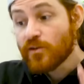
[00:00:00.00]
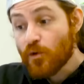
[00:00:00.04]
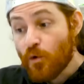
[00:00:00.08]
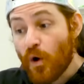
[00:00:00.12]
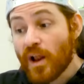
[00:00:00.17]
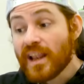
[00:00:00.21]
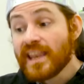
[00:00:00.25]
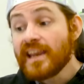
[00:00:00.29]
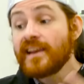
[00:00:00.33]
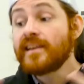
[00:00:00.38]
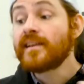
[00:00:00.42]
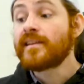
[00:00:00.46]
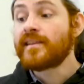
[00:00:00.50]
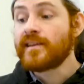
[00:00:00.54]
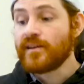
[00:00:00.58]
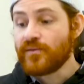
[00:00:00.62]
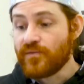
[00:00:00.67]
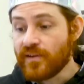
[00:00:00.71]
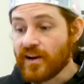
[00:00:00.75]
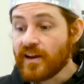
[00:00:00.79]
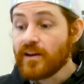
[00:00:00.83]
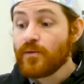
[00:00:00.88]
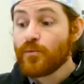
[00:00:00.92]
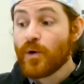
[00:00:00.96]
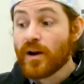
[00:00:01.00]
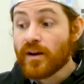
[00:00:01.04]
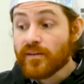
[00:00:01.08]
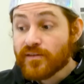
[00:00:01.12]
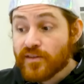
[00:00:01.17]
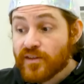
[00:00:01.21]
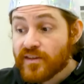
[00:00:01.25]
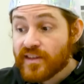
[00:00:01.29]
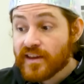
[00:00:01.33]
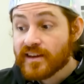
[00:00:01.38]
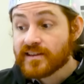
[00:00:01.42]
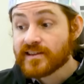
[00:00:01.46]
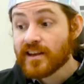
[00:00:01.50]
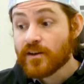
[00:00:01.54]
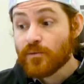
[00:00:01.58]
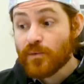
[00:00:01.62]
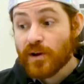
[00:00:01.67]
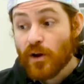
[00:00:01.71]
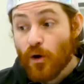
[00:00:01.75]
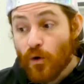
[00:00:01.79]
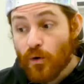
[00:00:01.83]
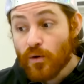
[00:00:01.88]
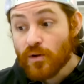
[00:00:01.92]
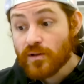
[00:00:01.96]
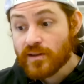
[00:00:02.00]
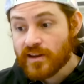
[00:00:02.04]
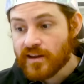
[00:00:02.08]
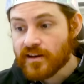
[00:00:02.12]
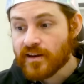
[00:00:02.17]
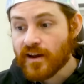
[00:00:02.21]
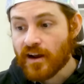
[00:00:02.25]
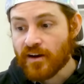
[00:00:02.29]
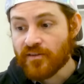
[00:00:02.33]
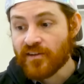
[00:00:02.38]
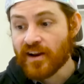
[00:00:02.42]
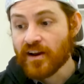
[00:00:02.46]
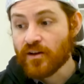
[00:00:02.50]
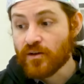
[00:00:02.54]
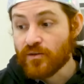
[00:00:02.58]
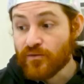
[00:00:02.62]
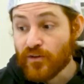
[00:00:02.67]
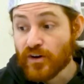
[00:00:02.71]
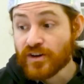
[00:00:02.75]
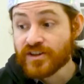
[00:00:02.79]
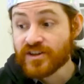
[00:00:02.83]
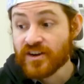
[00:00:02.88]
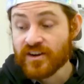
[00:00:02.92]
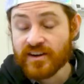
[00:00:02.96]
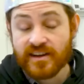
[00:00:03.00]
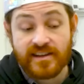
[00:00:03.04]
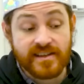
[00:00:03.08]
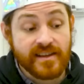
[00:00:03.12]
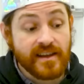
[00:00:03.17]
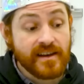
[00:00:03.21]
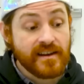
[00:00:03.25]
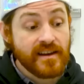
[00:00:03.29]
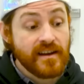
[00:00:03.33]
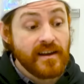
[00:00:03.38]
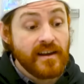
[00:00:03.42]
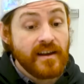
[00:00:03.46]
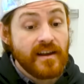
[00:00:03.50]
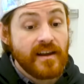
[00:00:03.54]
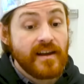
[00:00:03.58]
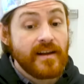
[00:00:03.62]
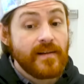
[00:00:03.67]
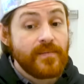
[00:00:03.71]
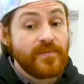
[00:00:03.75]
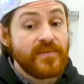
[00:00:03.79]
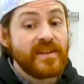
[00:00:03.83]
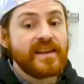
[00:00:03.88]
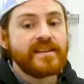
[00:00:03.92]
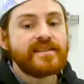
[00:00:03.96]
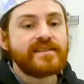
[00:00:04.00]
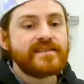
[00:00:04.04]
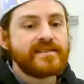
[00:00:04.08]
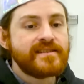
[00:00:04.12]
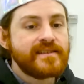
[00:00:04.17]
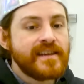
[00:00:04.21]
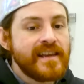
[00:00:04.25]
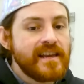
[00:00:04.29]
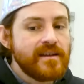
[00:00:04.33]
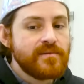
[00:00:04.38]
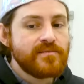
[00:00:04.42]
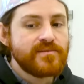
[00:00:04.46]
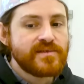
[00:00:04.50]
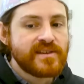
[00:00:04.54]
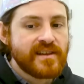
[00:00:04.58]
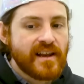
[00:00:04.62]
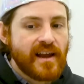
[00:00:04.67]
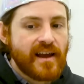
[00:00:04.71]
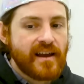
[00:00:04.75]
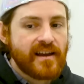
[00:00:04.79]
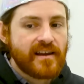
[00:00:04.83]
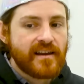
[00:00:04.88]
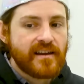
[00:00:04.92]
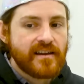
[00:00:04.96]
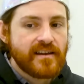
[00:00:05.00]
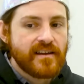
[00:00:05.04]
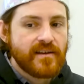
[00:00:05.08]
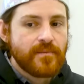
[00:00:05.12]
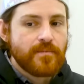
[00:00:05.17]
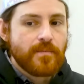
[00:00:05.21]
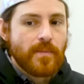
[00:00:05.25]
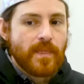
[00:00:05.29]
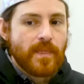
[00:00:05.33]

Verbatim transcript: Qualitatively, one of the things that we all did kind of like converge on is that it seems like